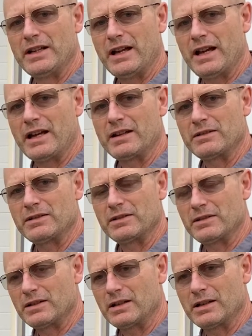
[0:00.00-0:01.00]
and
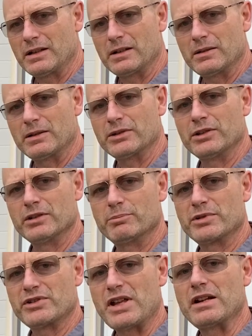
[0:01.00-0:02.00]
a certain
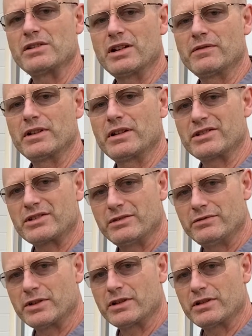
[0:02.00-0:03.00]
percentage of it is
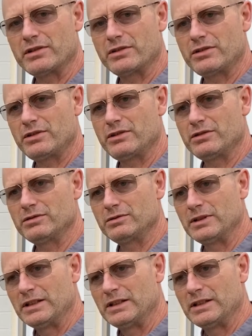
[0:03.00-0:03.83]
converted to